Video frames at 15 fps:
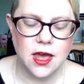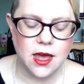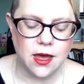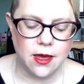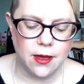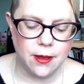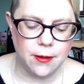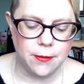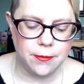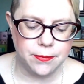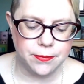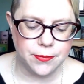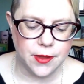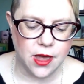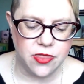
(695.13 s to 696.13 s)

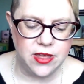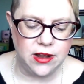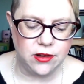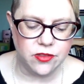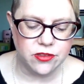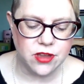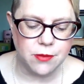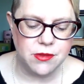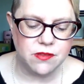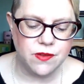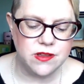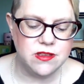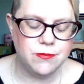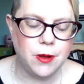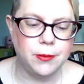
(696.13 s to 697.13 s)
I think a lot of the time it's
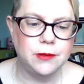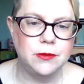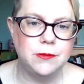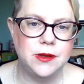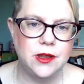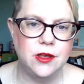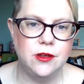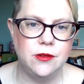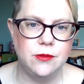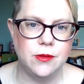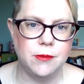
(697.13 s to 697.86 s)
fitted probably women who,